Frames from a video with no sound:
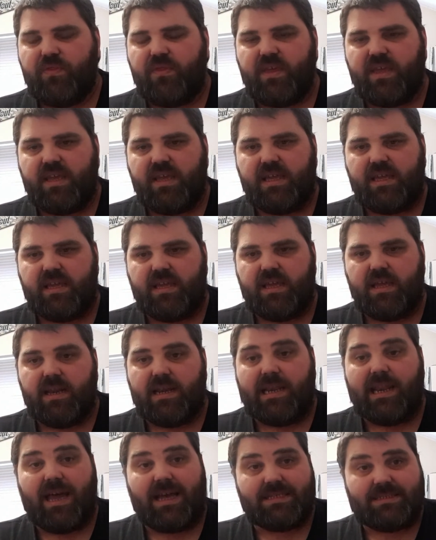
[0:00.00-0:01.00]
the
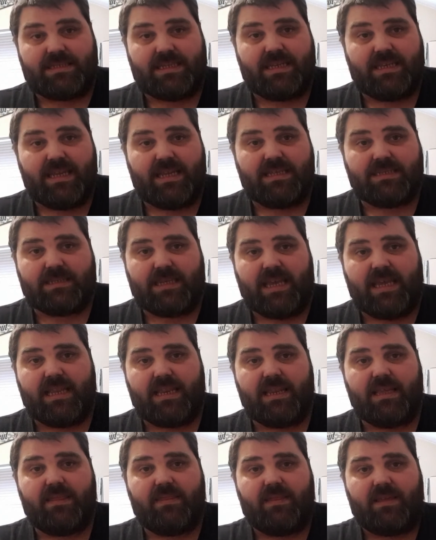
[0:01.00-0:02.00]
lighting is
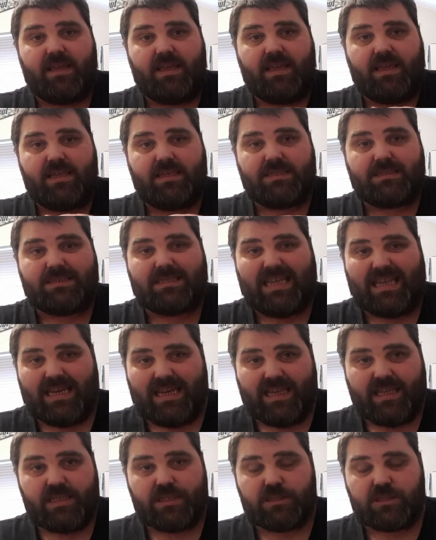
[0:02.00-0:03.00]
in, the
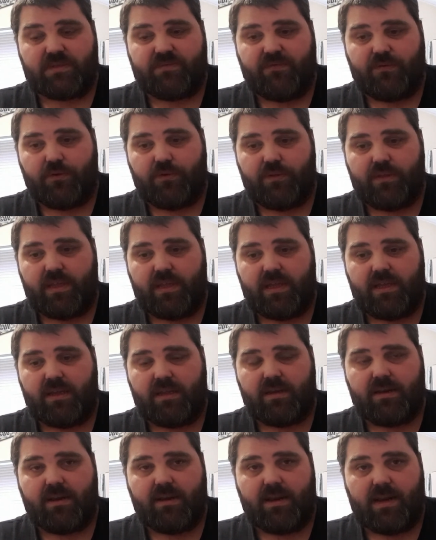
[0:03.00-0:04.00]
ceilings for
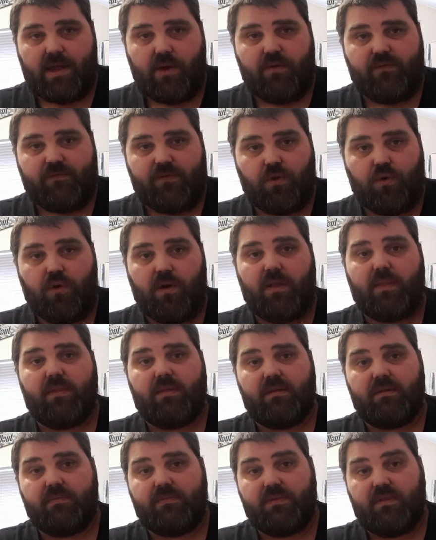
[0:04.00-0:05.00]
the lower floor
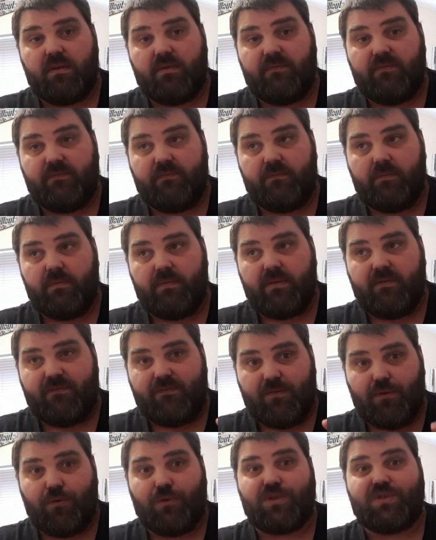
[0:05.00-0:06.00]
and the
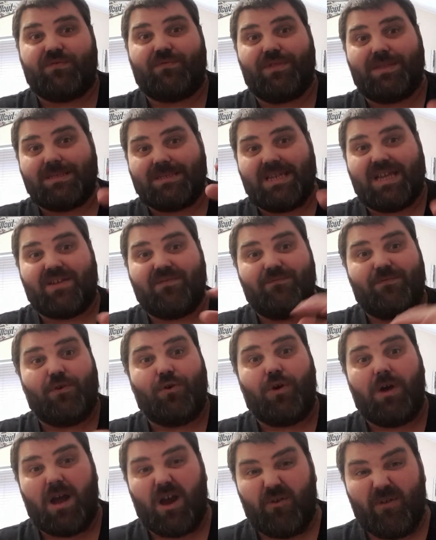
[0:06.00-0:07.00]
floors for the second
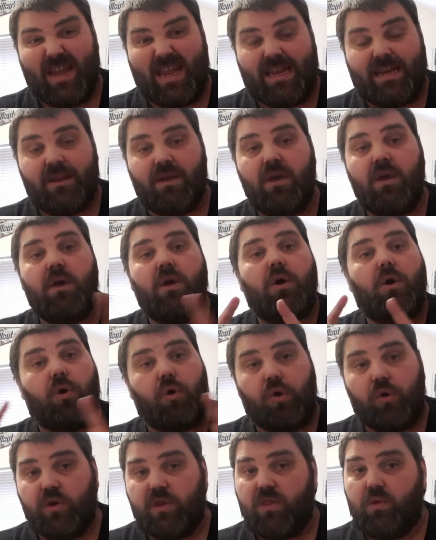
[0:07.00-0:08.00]
floor are in,
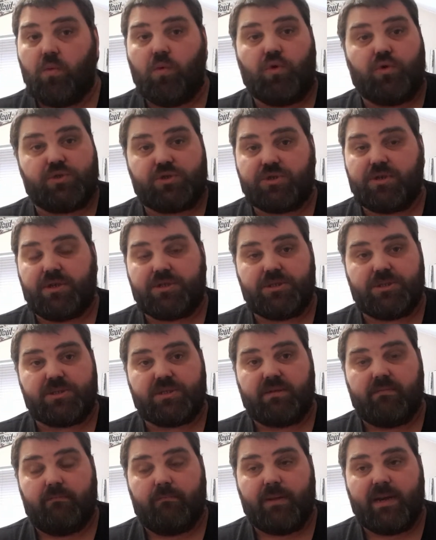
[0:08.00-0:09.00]
all of the wall
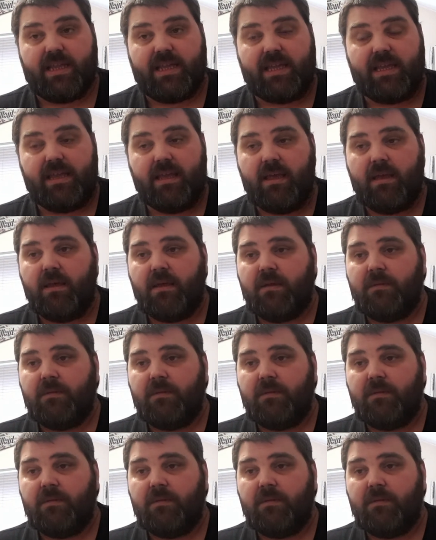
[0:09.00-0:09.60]
structures complete.